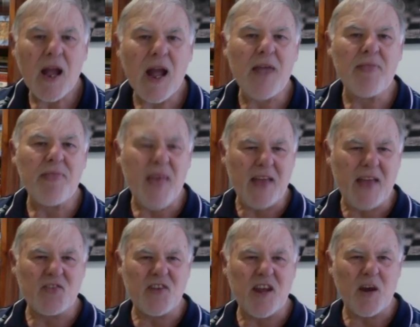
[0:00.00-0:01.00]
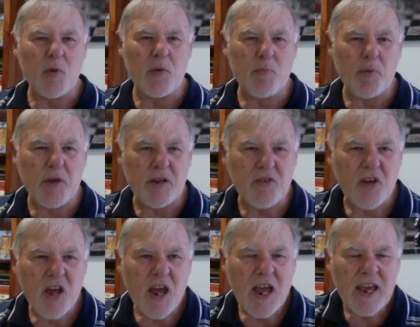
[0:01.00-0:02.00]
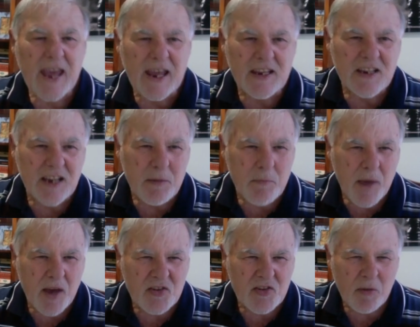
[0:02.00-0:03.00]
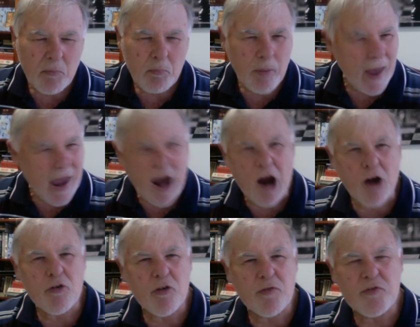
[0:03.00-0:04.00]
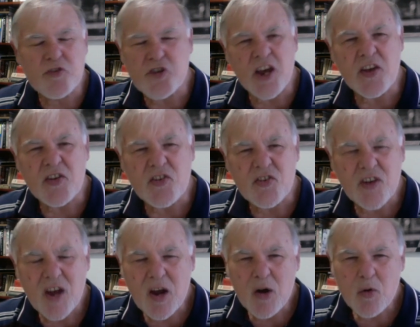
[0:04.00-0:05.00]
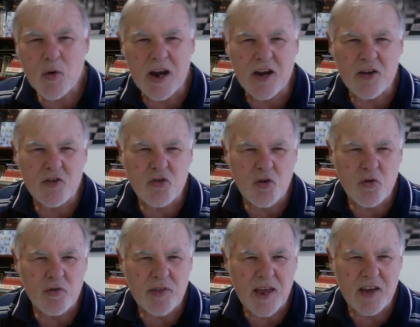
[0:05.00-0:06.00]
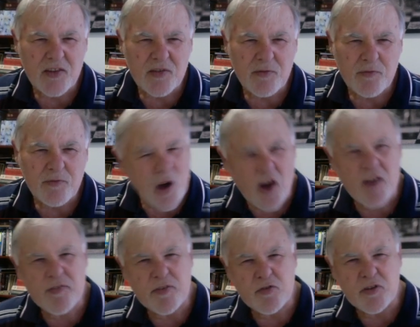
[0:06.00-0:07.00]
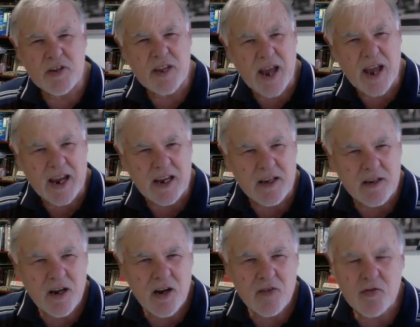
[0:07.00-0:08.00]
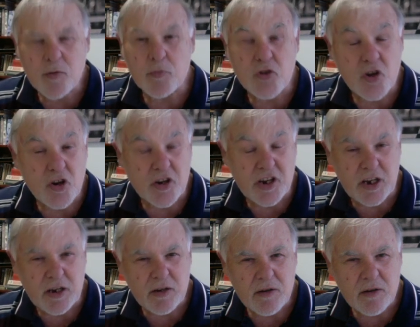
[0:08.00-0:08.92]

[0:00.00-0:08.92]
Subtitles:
And that's how we beat Candidate Master Power of Chess, rated 2,508 from Turkey